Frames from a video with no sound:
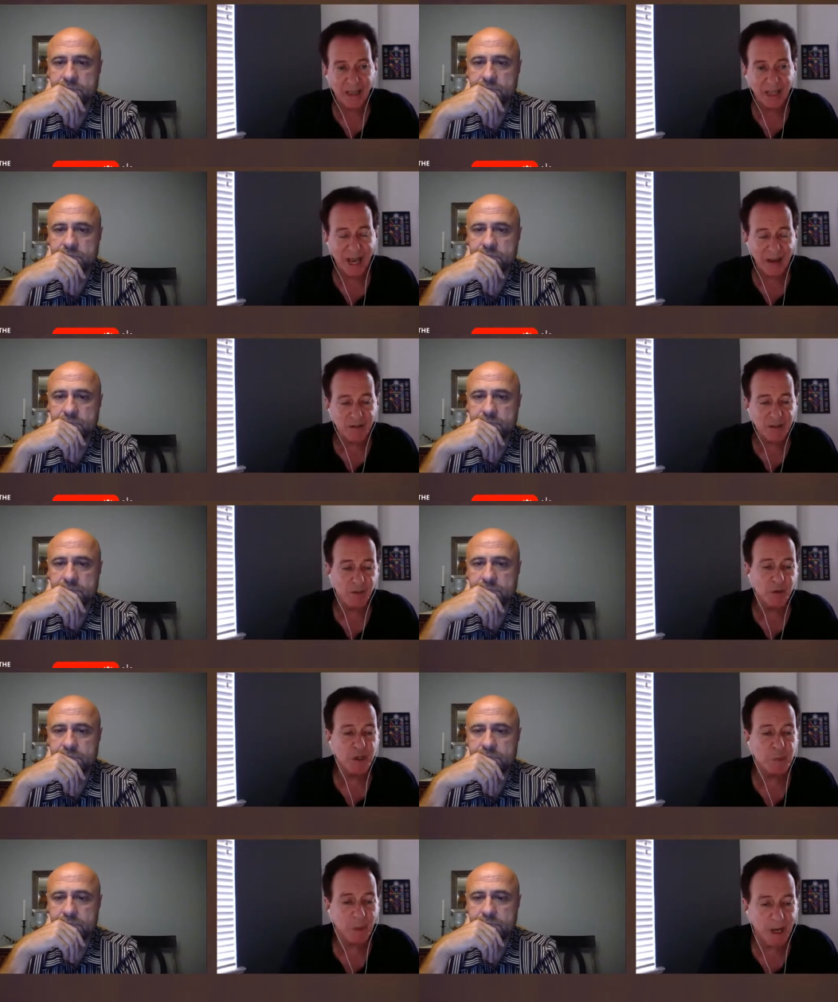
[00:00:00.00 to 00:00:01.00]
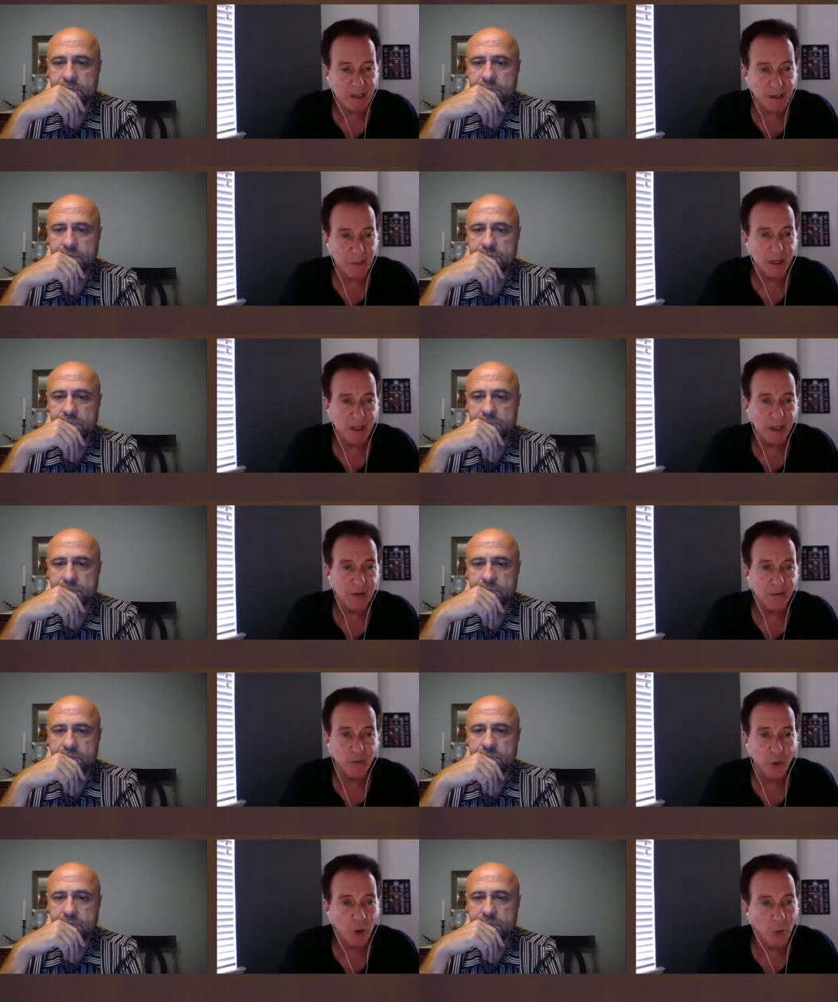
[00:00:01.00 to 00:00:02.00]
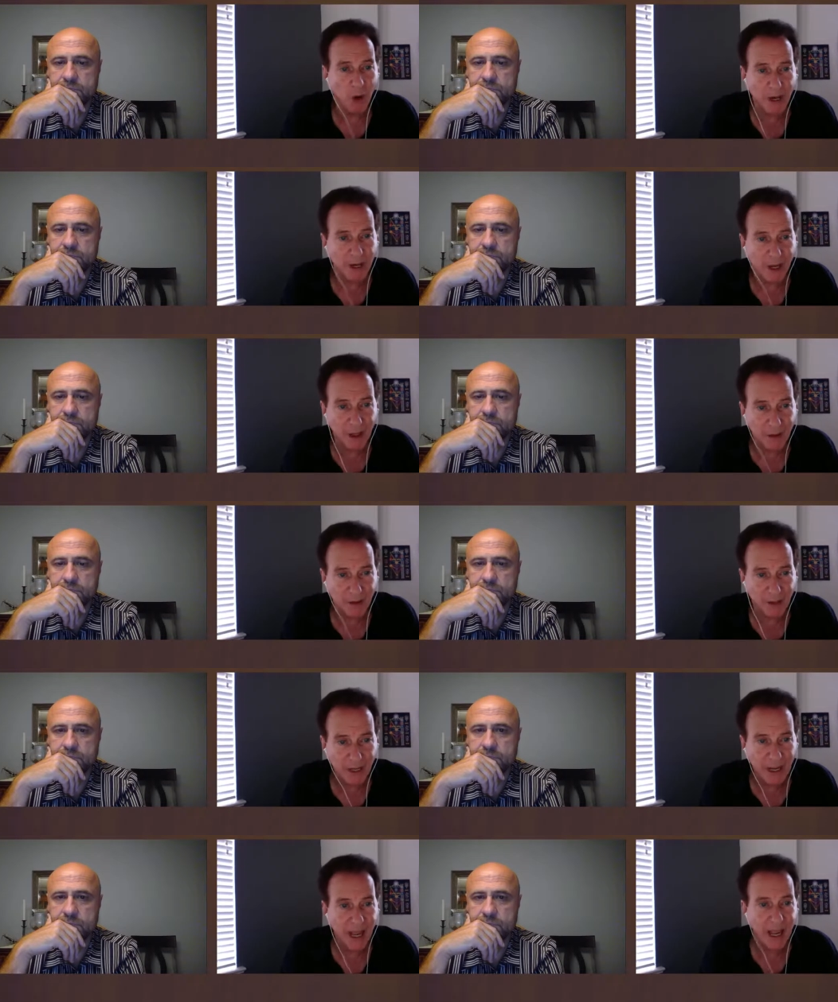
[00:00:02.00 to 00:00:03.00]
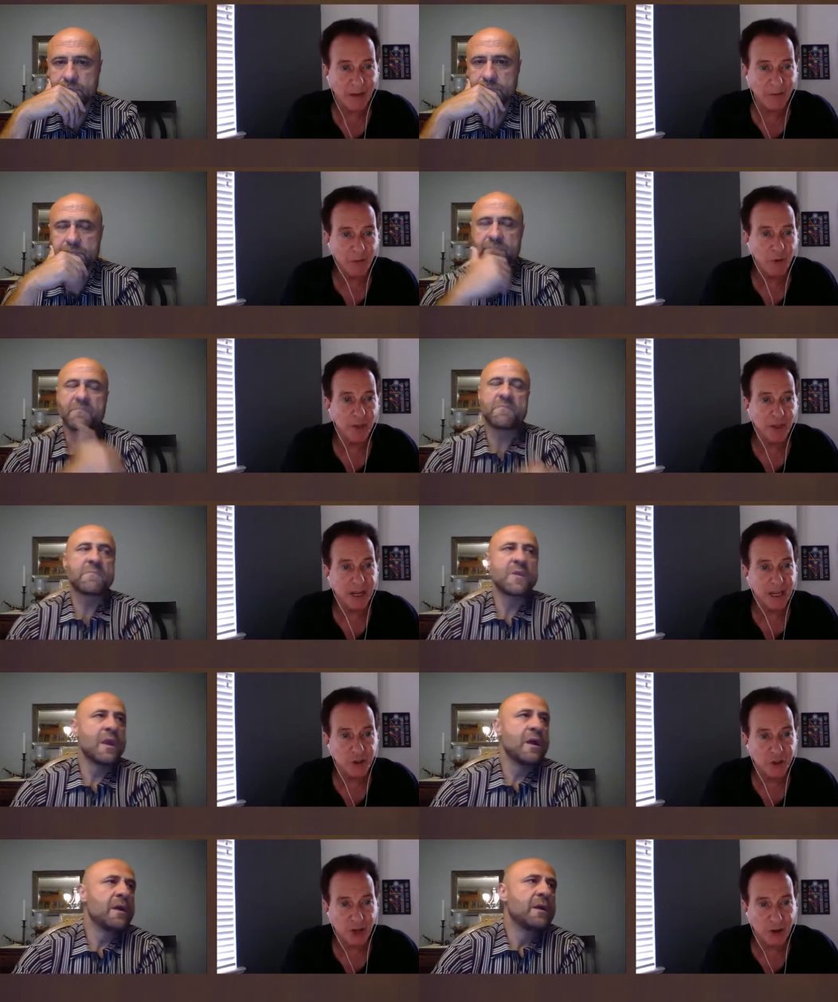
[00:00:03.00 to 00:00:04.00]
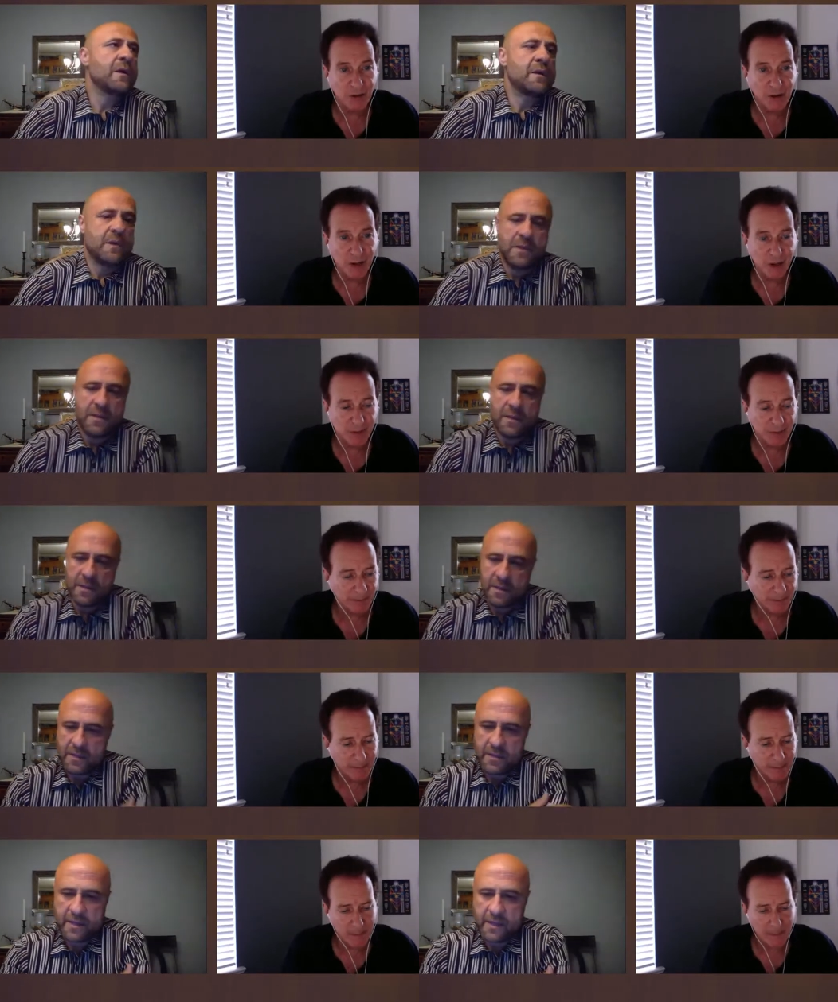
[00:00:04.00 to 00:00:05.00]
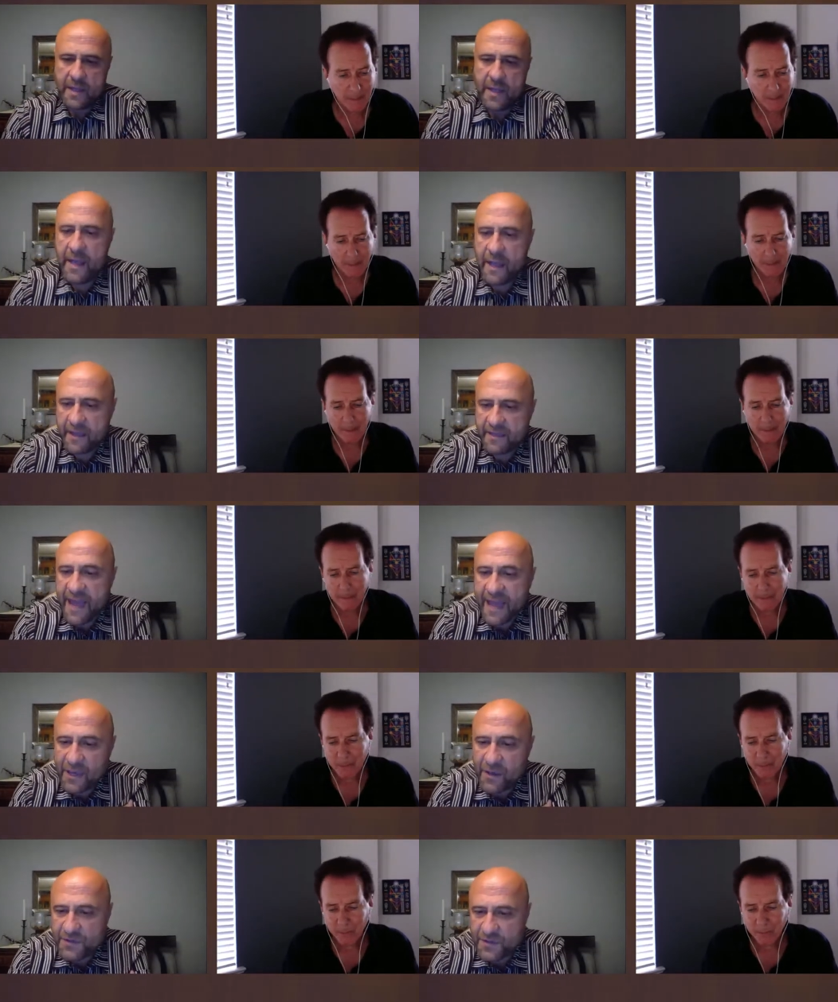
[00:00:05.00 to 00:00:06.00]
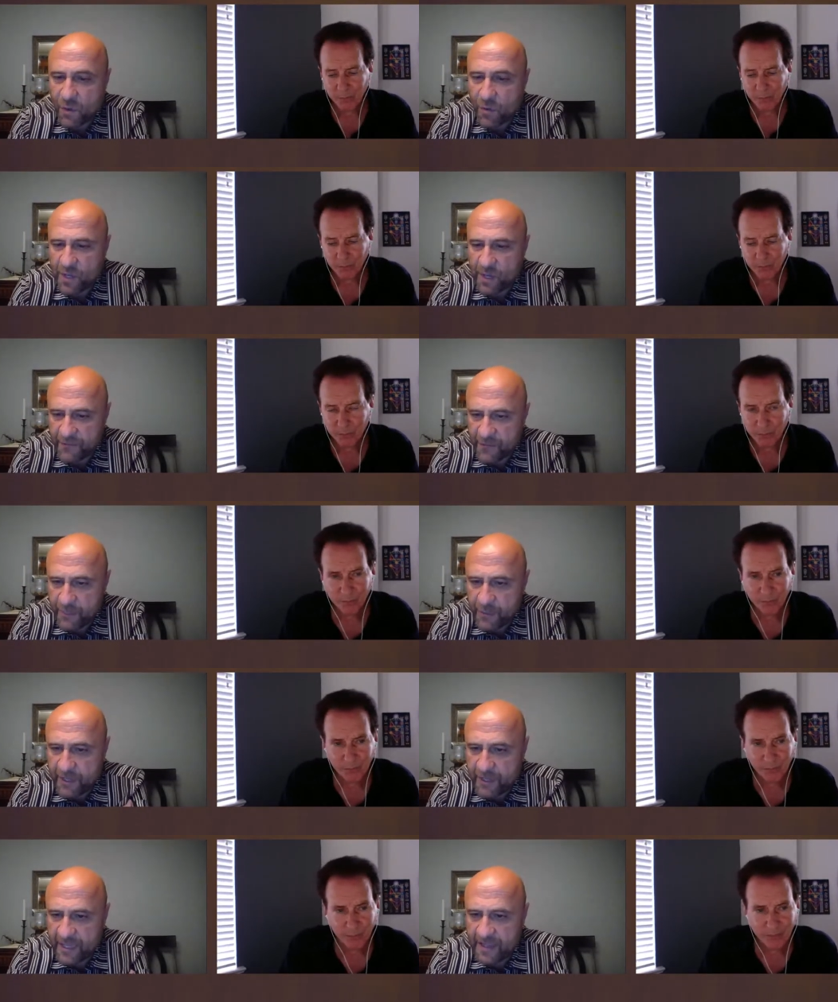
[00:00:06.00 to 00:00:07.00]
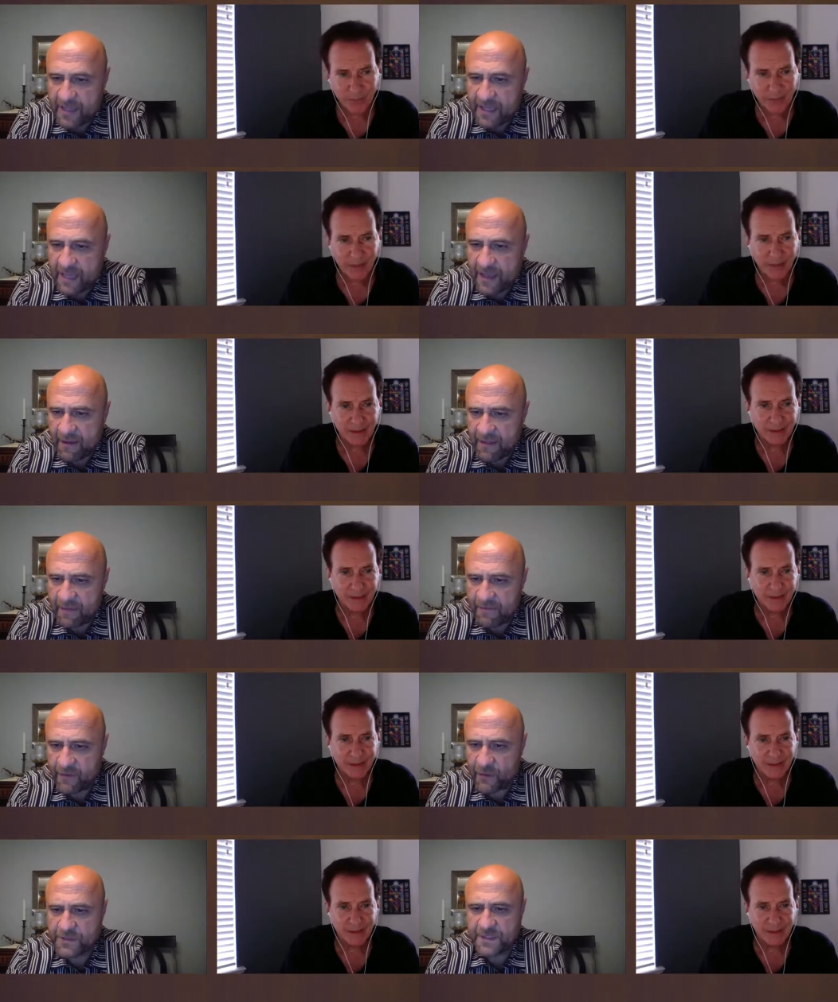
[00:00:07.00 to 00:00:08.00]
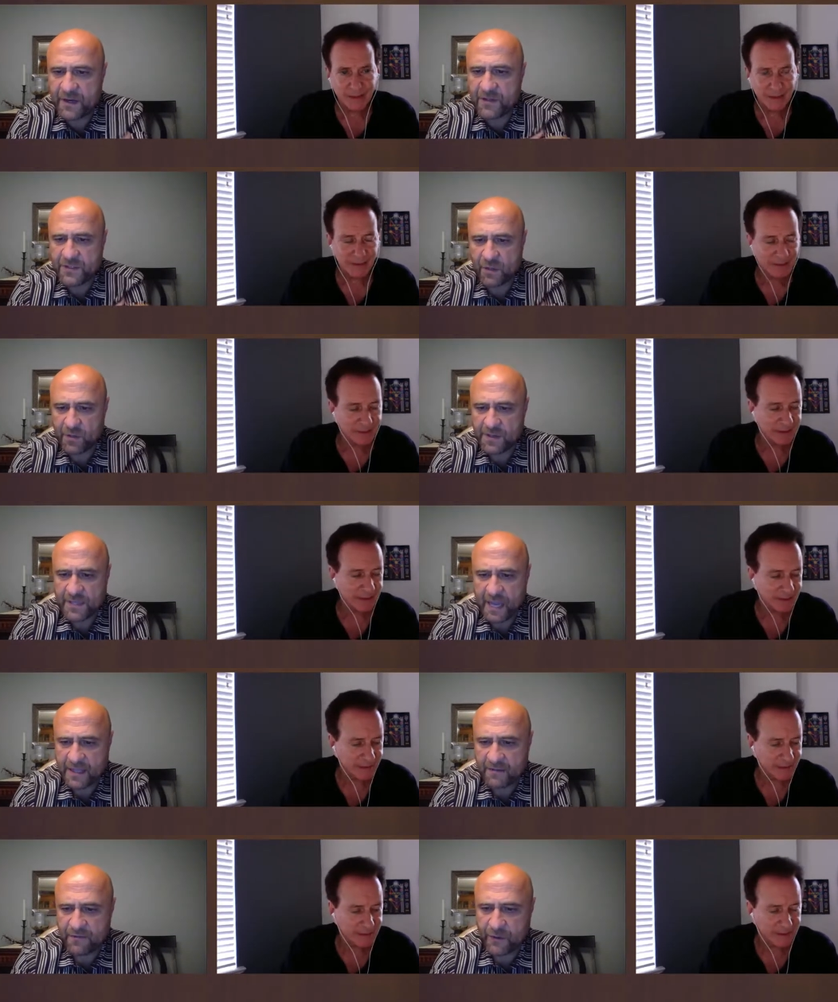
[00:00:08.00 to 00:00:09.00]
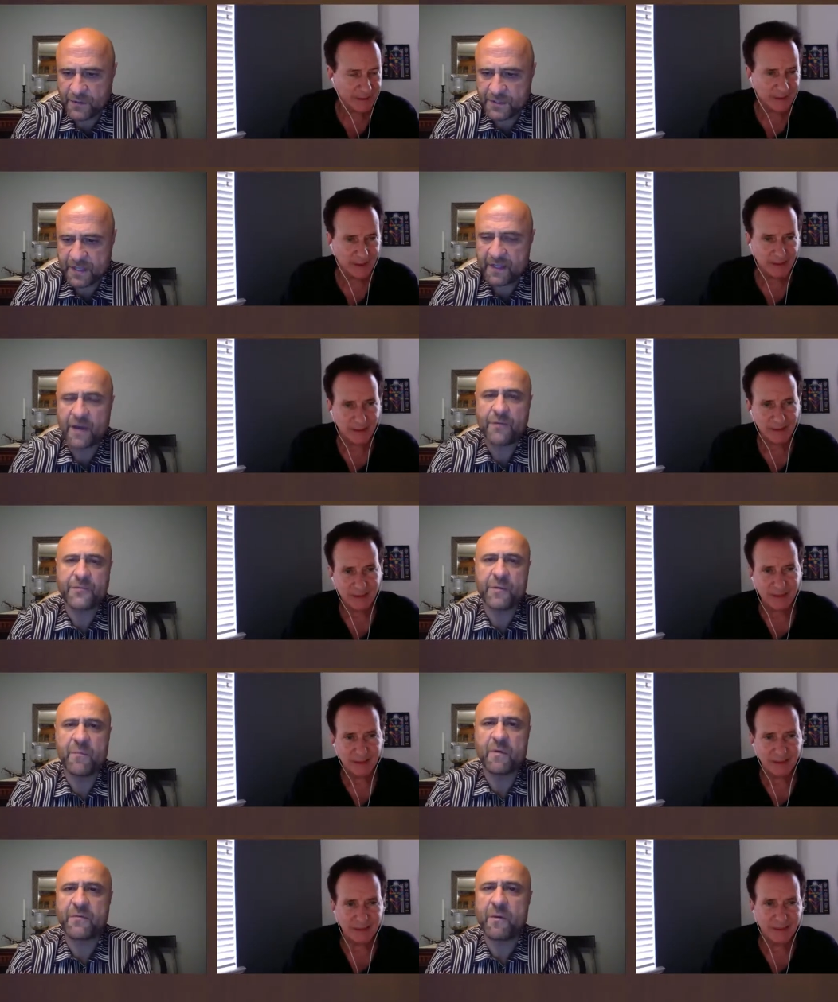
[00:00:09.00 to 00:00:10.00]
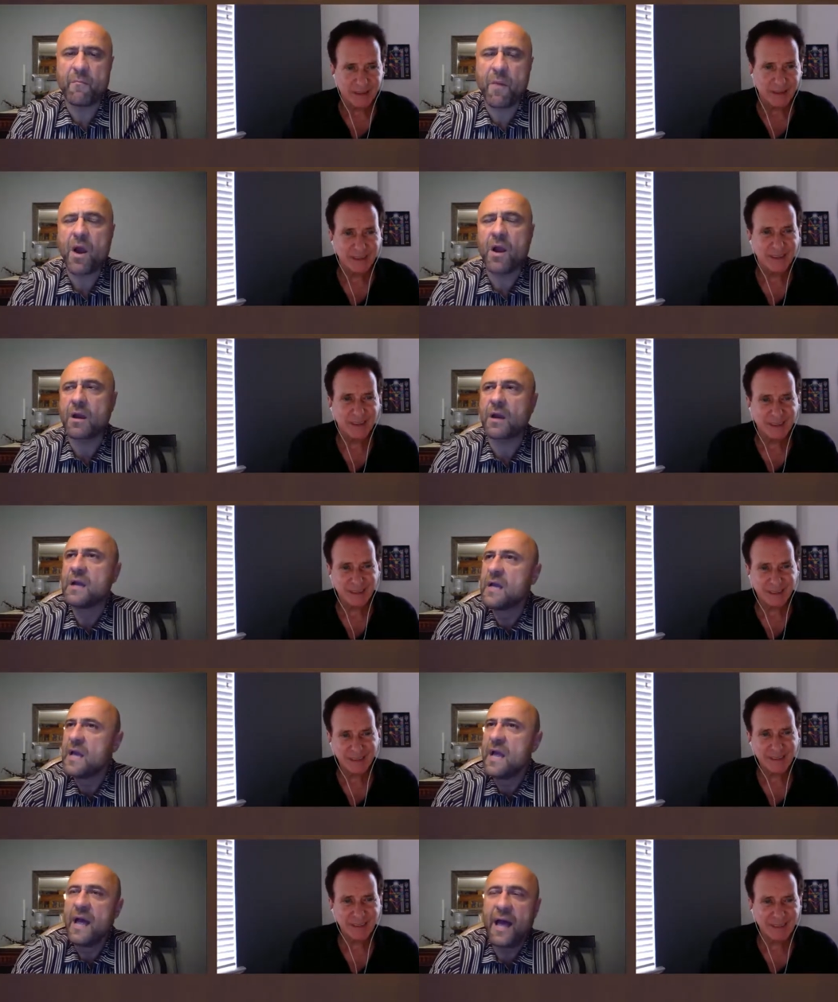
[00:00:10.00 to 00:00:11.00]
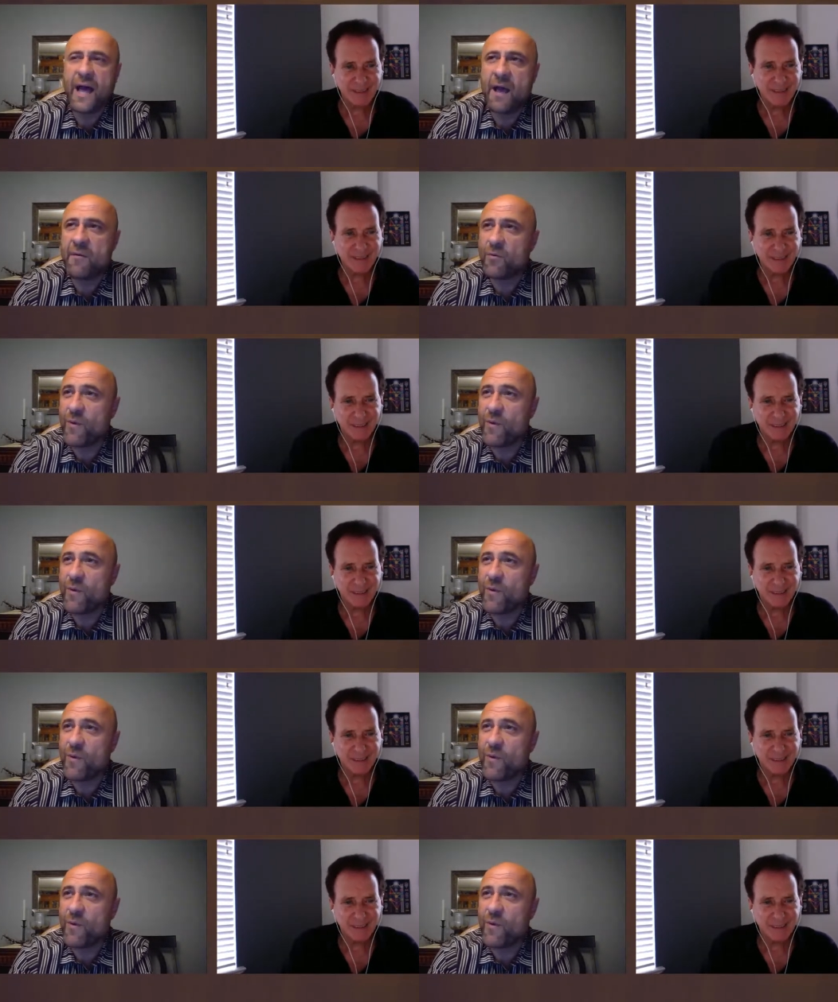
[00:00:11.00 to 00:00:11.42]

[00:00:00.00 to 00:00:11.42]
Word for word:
Speaker 1: lives of responsibility for one another and for the next generation. Thank you,
Speaker 2: Sonia, for putting in the uh, the verse there. Sonia's got the verse in there from from Mark. Uh,